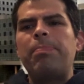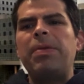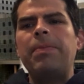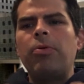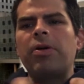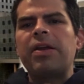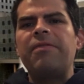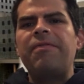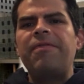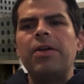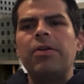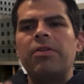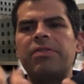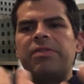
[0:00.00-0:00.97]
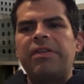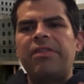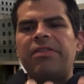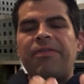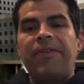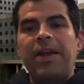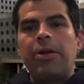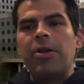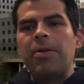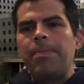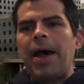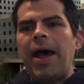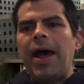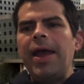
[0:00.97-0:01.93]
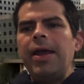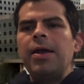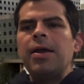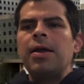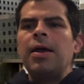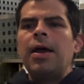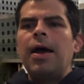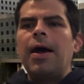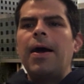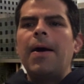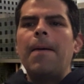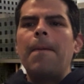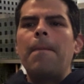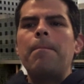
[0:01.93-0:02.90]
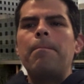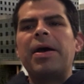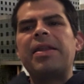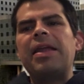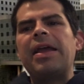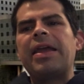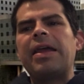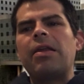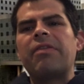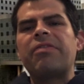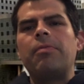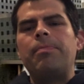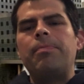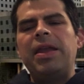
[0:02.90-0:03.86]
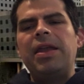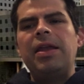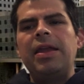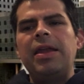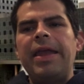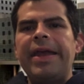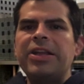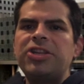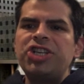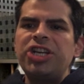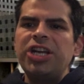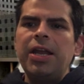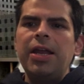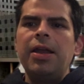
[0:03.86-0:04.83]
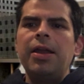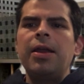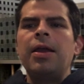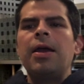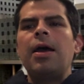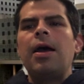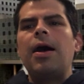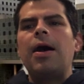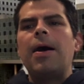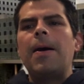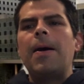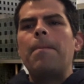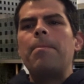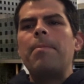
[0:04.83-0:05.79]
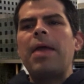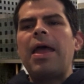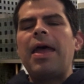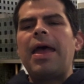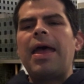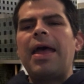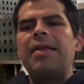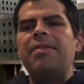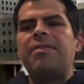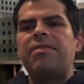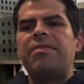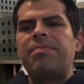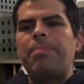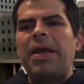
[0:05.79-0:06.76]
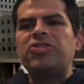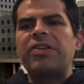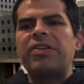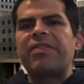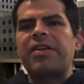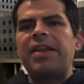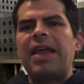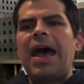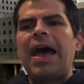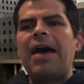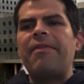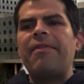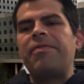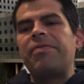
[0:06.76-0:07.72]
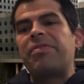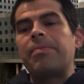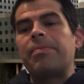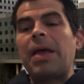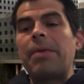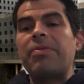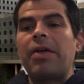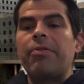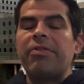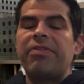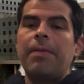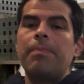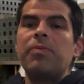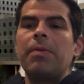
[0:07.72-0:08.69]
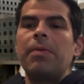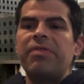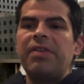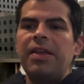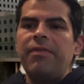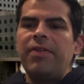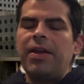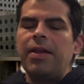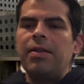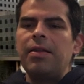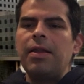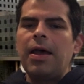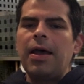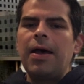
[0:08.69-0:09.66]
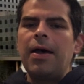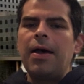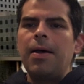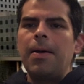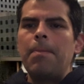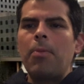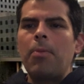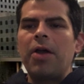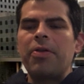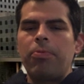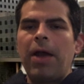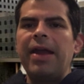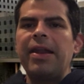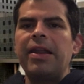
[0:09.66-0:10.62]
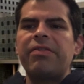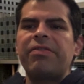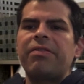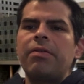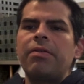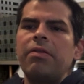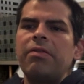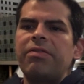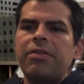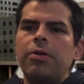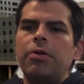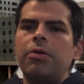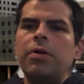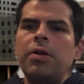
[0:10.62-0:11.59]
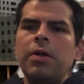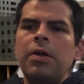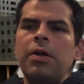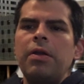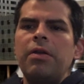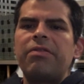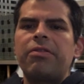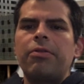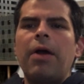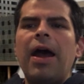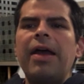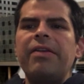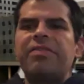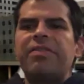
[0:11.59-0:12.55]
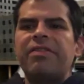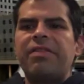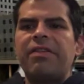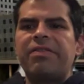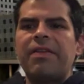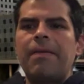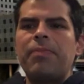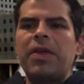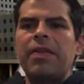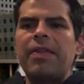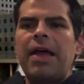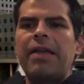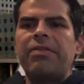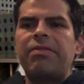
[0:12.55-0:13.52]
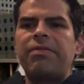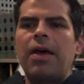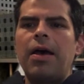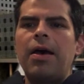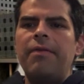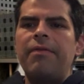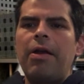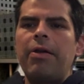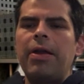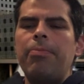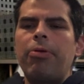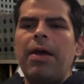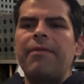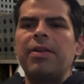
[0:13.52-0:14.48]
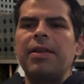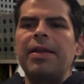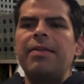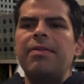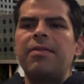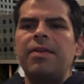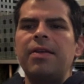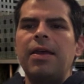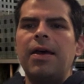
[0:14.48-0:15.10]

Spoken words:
people can feel disfigured by, but it can also be itchy, and patients can have sometimes other symptoms, even arthritis. So psoriasis is something that's very prevalent